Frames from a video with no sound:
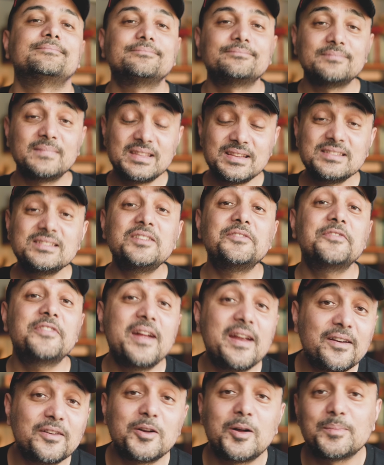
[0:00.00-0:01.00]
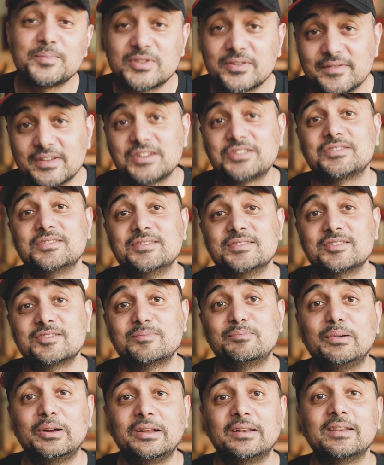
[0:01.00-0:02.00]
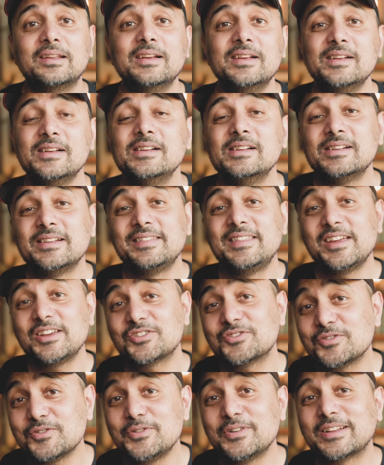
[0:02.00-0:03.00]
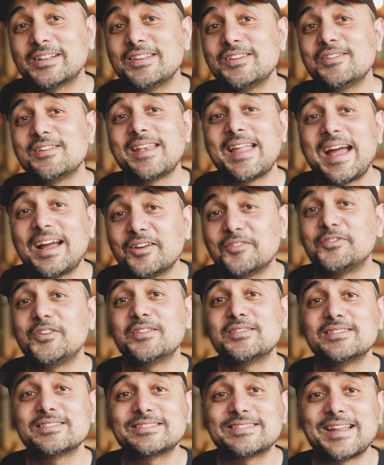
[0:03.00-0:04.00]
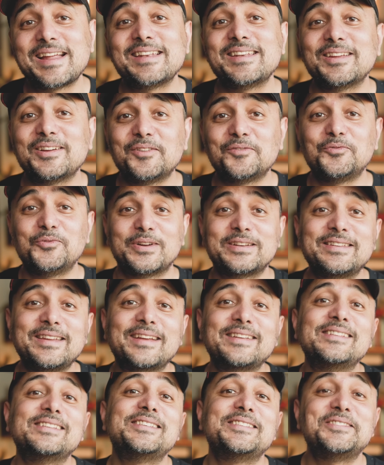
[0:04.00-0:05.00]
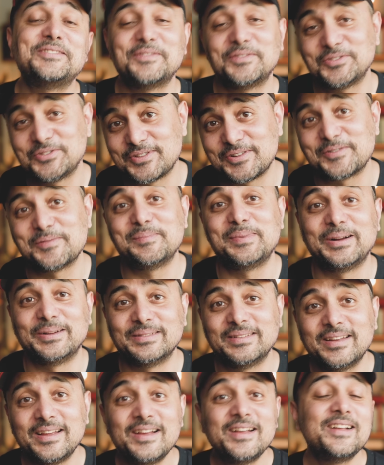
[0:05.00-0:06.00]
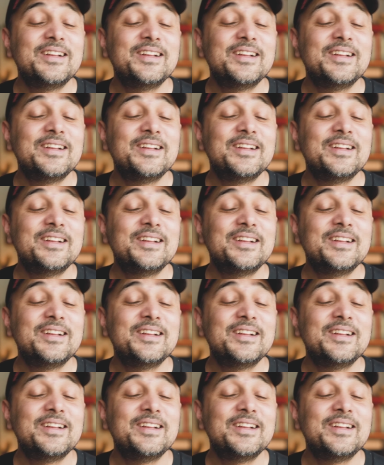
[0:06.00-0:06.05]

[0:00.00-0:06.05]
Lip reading: These are fair observations, but they show a clear lack of understanding of what technical interviews are about.